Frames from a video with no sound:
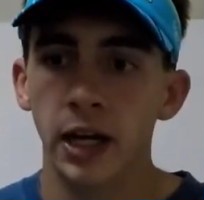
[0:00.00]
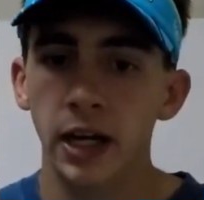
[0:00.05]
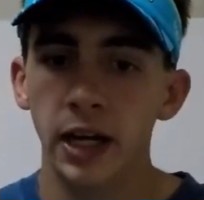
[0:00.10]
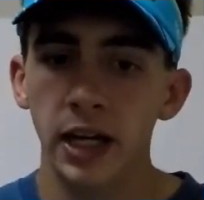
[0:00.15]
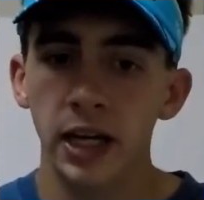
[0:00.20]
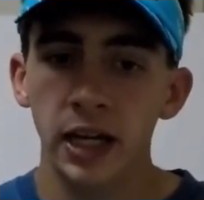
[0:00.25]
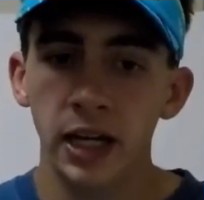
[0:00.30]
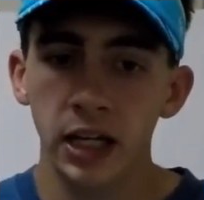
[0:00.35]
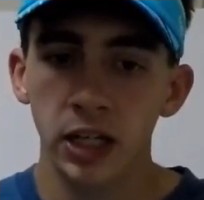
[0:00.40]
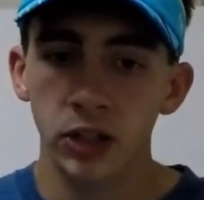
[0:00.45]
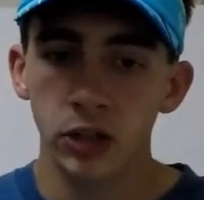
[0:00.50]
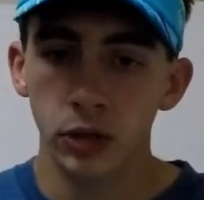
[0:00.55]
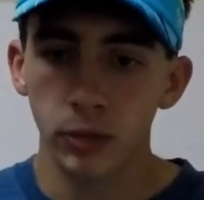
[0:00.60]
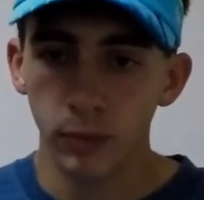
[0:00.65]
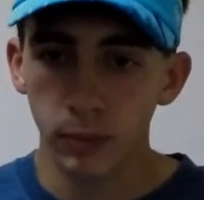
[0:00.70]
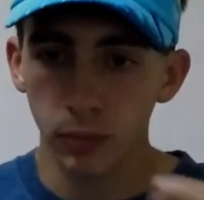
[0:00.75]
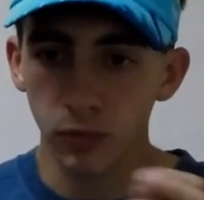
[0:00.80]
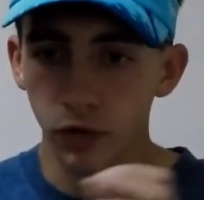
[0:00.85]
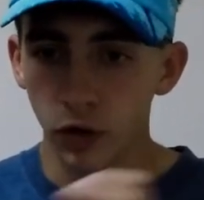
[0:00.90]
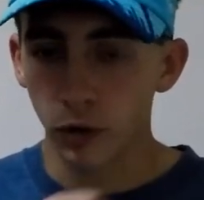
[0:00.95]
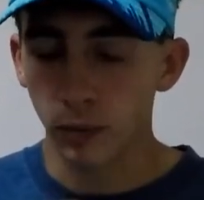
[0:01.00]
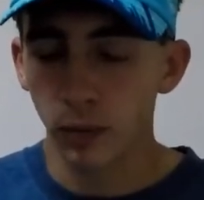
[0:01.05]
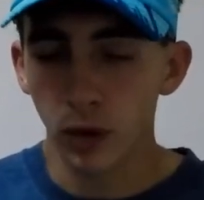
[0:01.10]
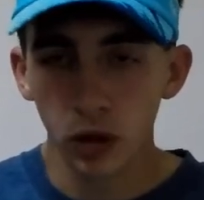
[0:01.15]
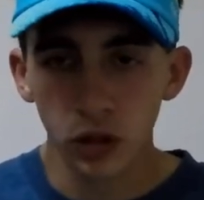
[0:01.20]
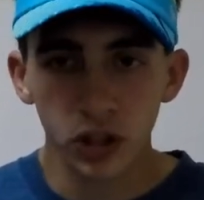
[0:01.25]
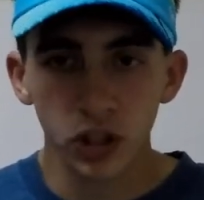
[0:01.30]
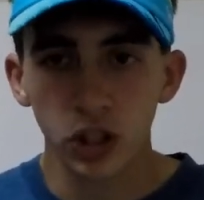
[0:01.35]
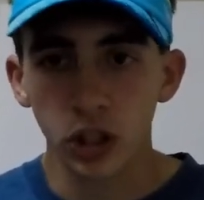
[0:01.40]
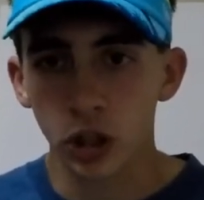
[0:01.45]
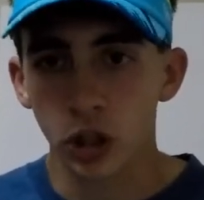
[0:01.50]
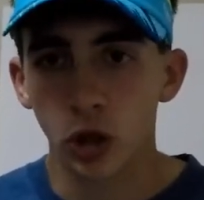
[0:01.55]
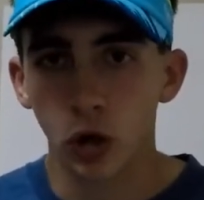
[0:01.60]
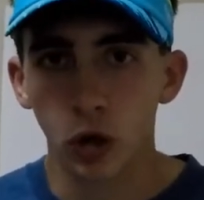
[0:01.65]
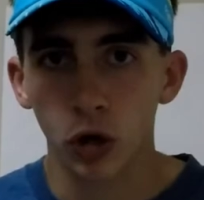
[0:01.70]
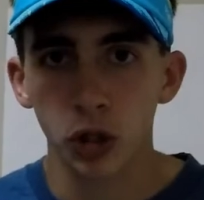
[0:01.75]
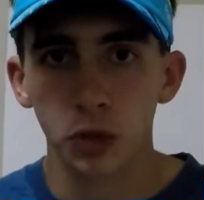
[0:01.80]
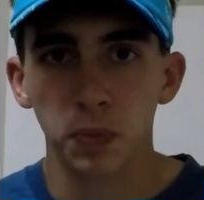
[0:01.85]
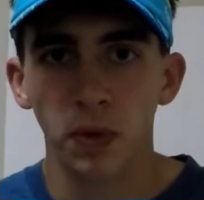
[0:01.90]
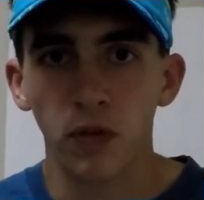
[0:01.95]
And for most of the
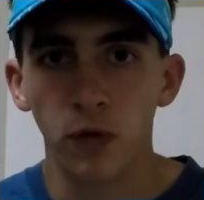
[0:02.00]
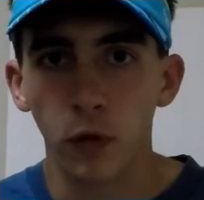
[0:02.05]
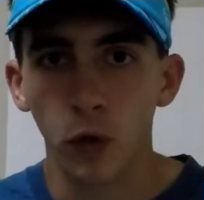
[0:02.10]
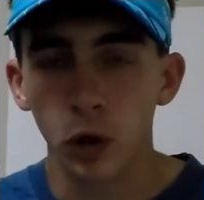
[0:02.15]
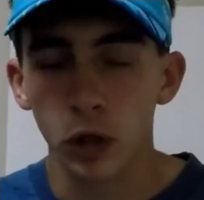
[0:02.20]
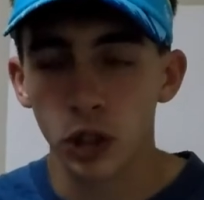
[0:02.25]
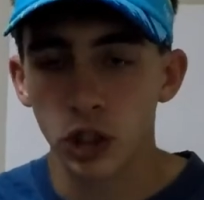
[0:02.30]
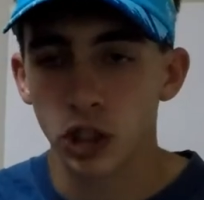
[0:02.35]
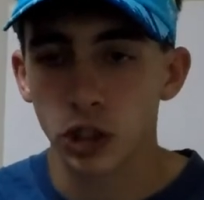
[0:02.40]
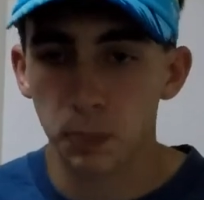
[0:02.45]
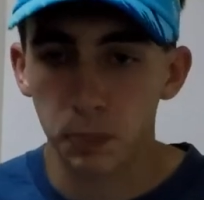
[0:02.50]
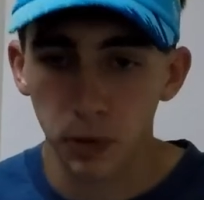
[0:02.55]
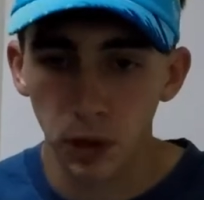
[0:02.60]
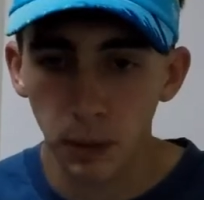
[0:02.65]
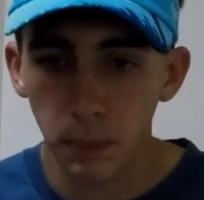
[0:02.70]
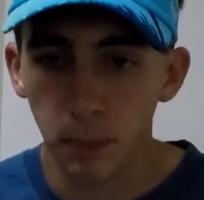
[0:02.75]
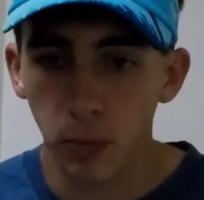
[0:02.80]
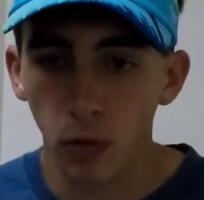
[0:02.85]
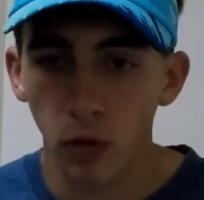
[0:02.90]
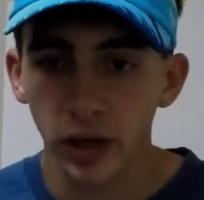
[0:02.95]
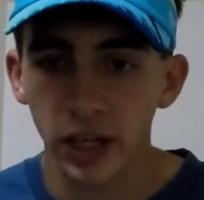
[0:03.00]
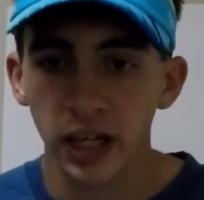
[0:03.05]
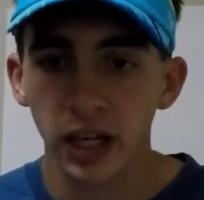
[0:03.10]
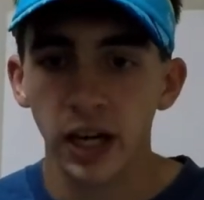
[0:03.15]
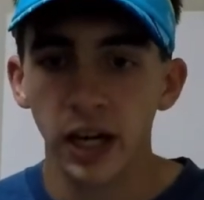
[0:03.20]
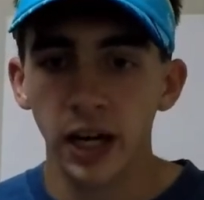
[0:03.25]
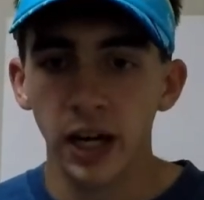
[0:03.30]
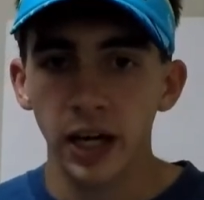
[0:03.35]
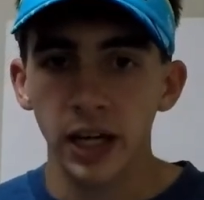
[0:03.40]
course before the split point,